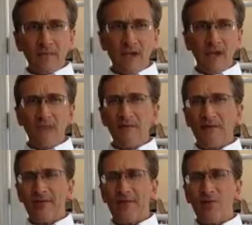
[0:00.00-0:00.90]

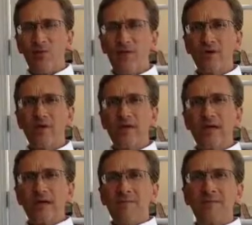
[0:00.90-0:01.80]
but they will
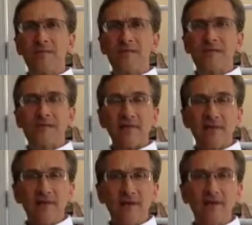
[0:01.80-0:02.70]
be
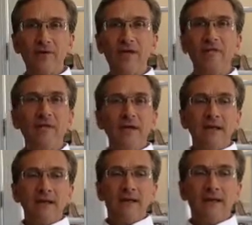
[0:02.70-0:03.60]
supplementary
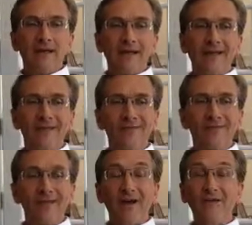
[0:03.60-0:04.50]
and
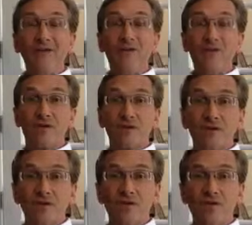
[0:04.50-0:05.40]
of interest
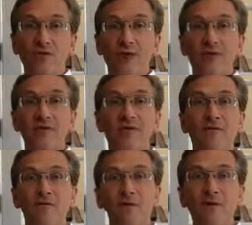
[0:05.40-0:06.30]
to you, and
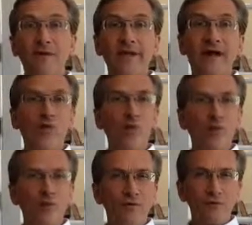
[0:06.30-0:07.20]
frequently I'll
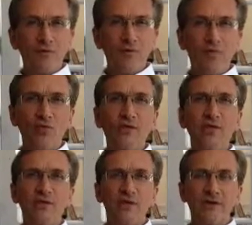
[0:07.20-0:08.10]
go over some of your
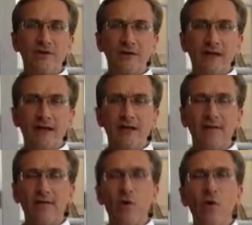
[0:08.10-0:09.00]
reading material and that kind of
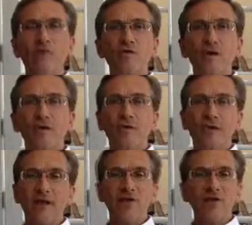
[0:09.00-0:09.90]
thing. Always remember
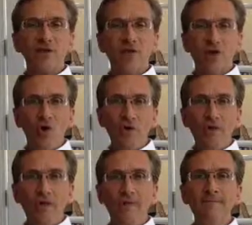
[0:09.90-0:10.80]
that you can call
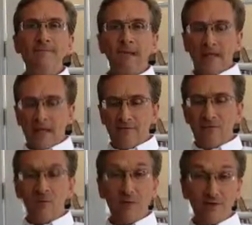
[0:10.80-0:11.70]
me if
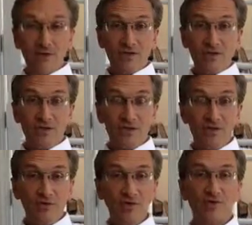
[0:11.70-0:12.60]
you're a registered
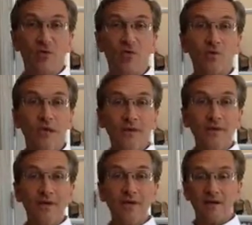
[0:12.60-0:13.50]
student, or write
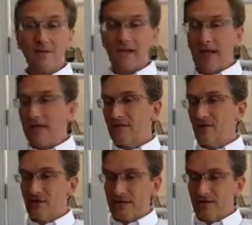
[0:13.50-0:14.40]
me and I'll be glad
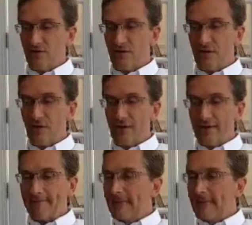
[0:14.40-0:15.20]
to assist you in any way.